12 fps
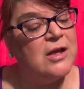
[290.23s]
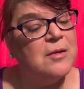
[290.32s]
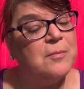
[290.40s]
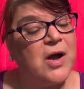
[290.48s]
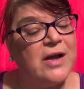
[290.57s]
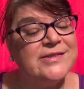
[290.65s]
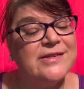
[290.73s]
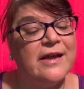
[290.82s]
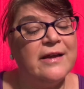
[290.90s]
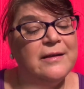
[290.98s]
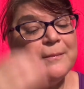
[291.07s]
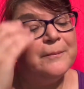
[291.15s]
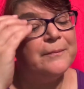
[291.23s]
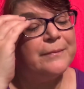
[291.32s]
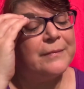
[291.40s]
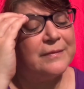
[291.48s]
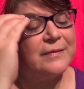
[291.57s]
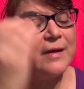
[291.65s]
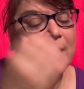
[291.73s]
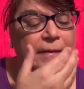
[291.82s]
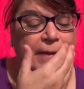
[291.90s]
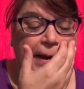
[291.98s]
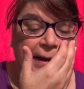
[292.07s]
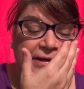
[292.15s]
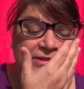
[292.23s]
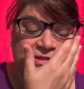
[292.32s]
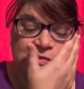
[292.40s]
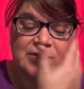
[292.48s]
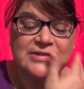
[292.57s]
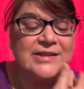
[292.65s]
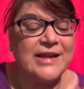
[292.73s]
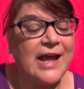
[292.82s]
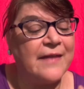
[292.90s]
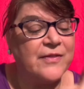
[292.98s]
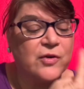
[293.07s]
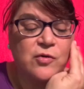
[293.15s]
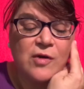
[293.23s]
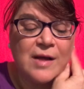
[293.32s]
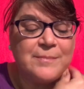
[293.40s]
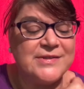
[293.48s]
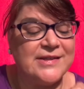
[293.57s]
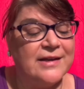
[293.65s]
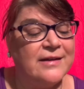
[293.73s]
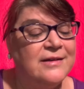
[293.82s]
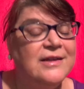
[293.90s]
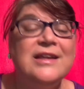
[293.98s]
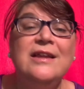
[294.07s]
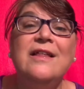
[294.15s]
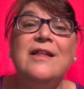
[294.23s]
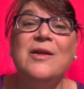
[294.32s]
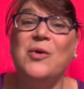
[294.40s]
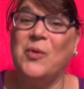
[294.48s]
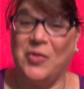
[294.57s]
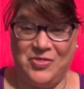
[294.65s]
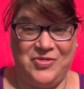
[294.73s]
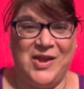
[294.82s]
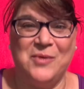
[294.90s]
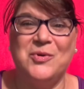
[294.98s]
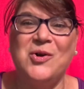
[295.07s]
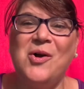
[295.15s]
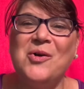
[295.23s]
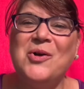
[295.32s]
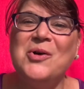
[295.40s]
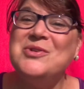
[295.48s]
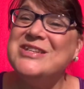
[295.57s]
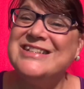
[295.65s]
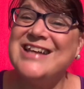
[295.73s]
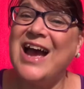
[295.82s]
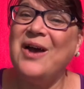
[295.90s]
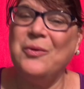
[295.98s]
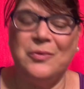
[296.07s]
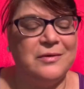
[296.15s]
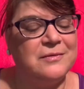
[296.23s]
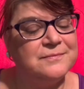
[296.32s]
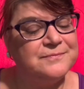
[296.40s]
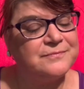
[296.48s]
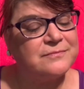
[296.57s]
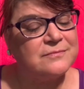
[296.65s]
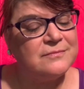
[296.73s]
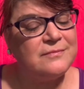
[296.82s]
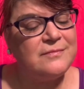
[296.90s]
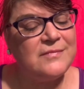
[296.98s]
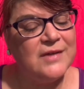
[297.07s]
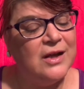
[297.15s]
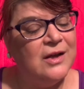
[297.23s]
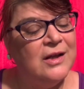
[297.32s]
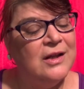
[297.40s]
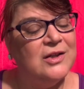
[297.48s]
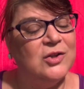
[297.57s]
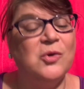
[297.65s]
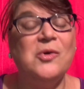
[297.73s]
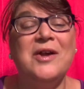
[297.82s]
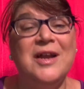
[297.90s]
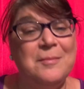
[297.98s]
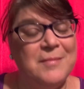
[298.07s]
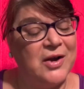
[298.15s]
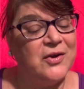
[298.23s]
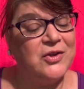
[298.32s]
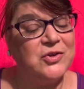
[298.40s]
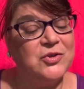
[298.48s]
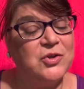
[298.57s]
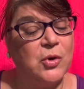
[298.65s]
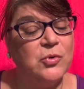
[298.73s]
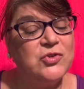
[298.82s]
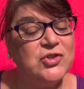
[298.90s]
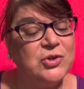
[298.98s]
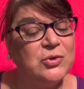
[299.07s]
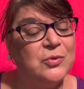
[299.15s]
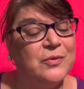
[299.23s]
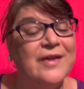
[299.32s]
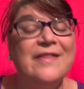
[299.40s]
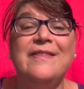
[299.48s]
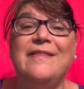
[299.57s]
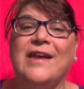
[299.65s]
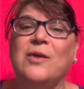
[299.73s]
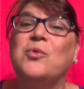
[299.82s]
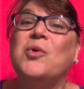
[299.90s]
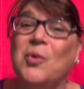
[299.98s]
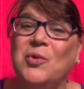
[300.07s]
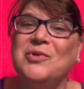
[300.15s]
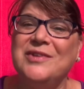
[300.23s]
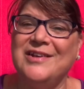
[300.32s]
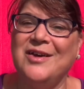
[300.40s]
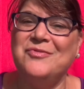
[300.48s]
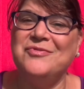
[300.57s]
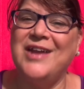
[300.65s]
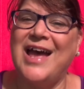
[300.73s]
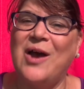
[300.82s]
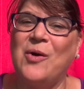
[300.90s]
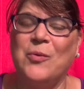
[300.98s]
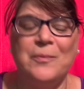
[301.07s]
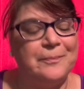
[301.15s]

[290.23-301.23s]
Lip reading: Pa said that as soon as he had the crops in, they would all go to town. Laura and Mary could go too. They were old enough now.